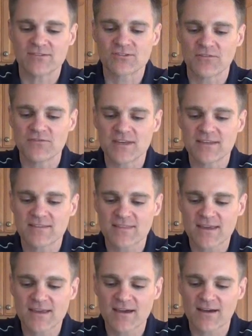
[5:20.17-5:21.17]
So if you can
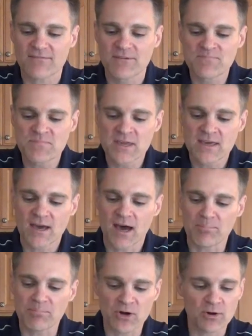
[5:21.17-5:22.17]
think of a
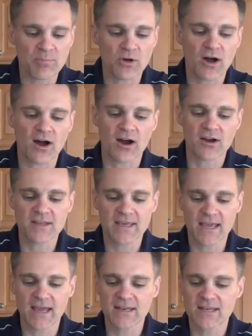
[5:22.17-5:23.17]
purple hard
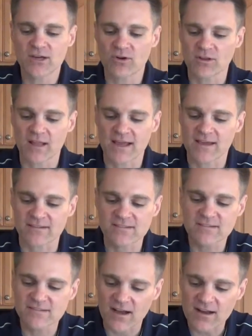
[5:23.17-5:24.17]
candy or like a
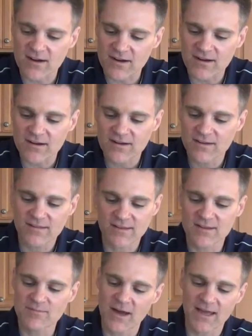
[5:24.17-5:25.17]
sucker that
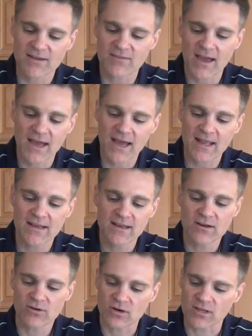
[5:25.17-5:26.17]
you might have had
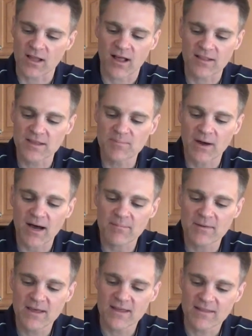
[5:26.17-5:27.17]
or a
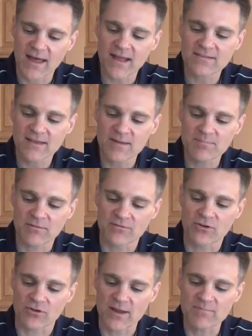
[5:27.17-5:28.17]
lollipop, that type of
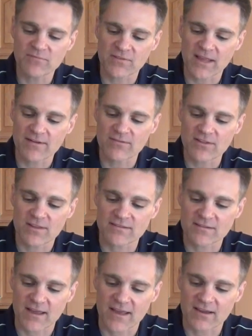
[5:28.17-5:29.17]
grape flavor
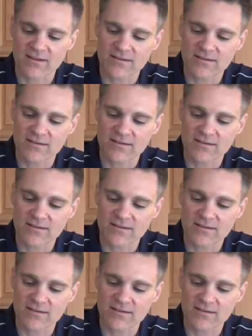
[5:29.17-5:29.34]
that's like,